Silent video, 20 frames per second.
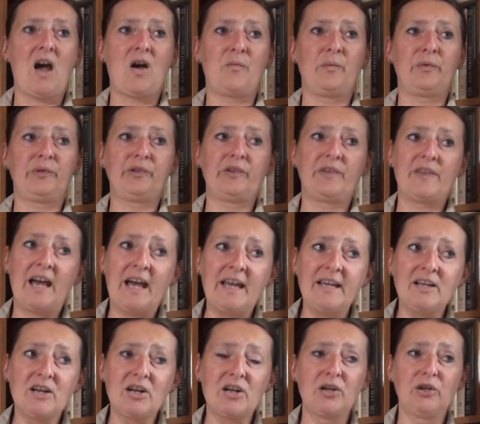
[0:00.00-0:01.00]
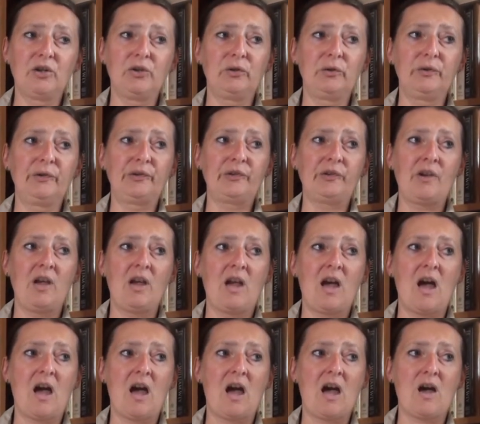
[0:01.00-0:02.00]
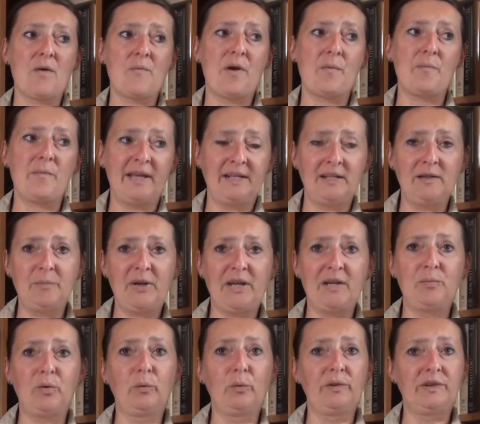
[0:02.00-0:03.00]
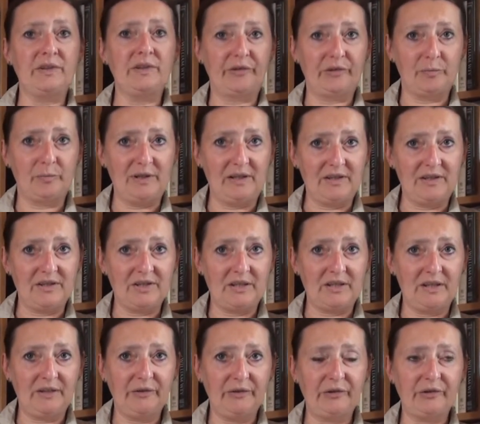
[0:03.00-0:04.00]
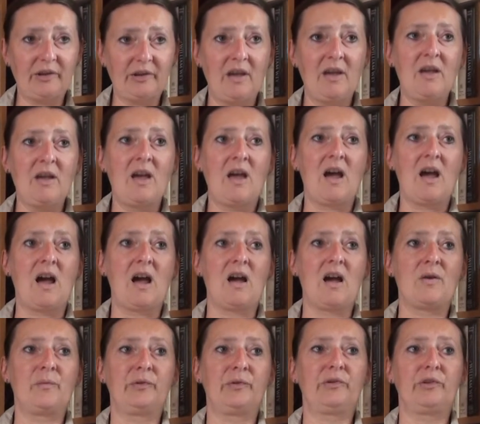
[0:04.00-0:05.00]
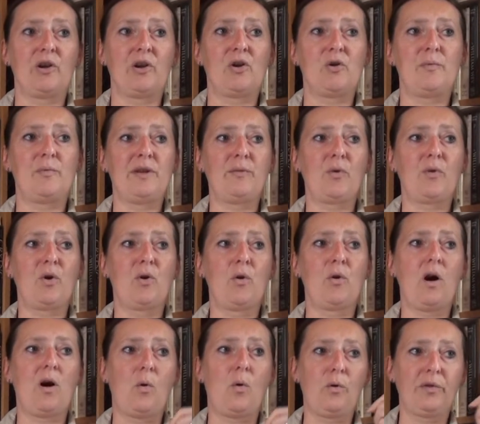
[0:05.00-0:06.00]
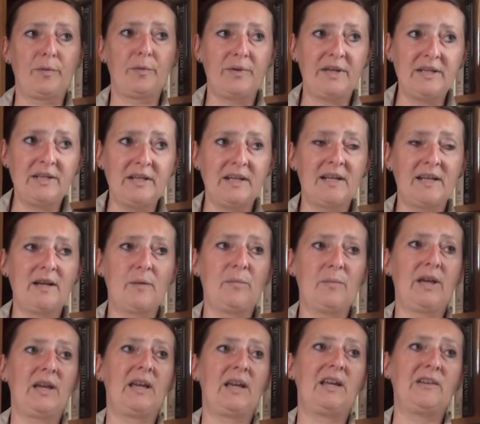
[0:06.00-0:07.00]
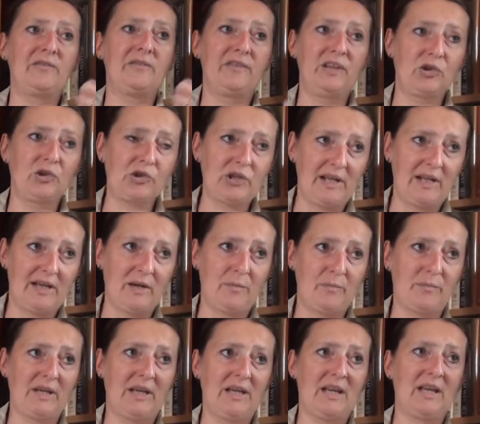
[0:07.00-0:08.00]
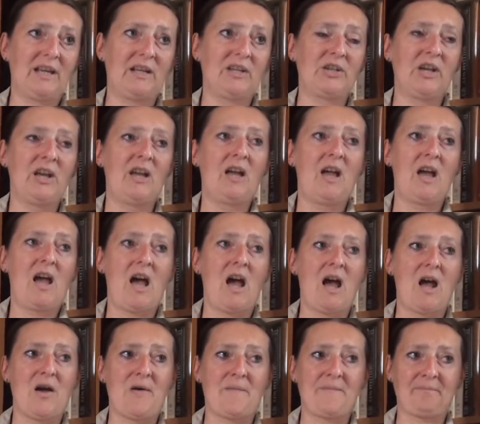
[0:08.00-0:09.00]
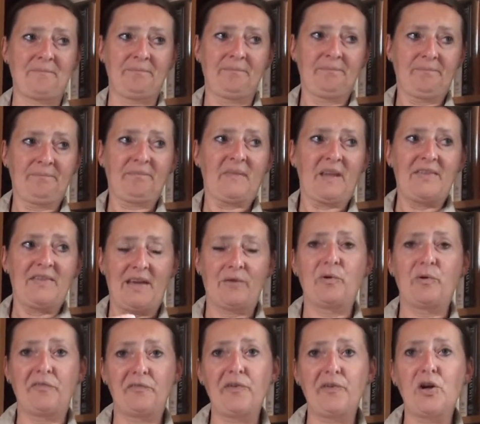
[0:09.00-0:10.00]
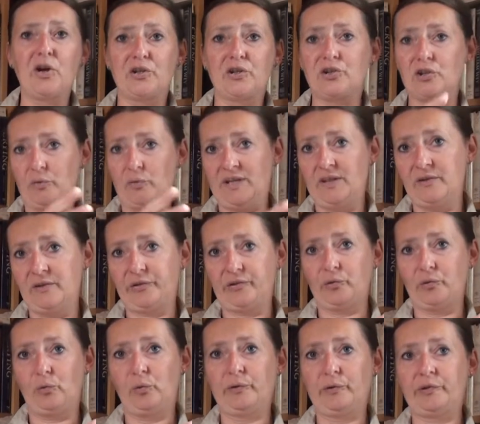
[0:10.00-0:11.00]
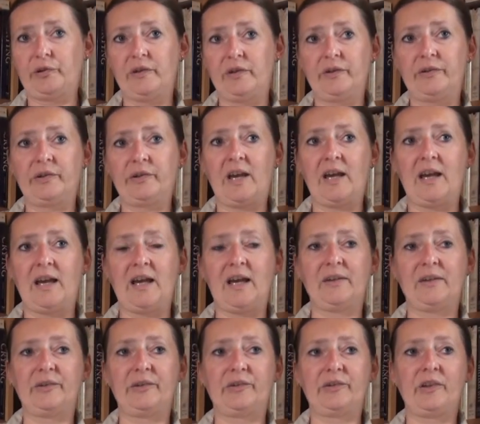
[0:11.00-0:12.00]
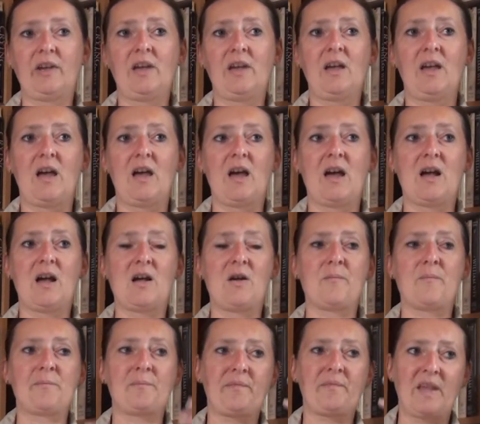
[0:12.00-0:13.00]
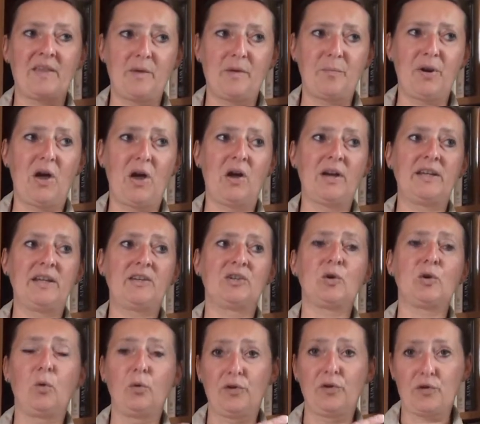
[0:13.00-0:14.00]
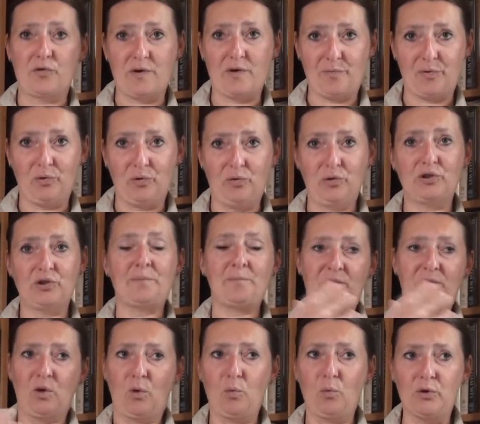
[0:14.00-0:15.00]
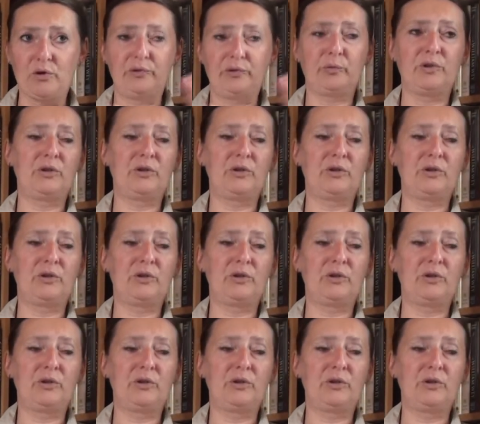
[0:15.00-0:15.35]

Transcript: So that includes many people with disabilities, so people who are orthopaedically impaired, visually impaired, they're referred to in the sources as the blind or the crippled, not words we'd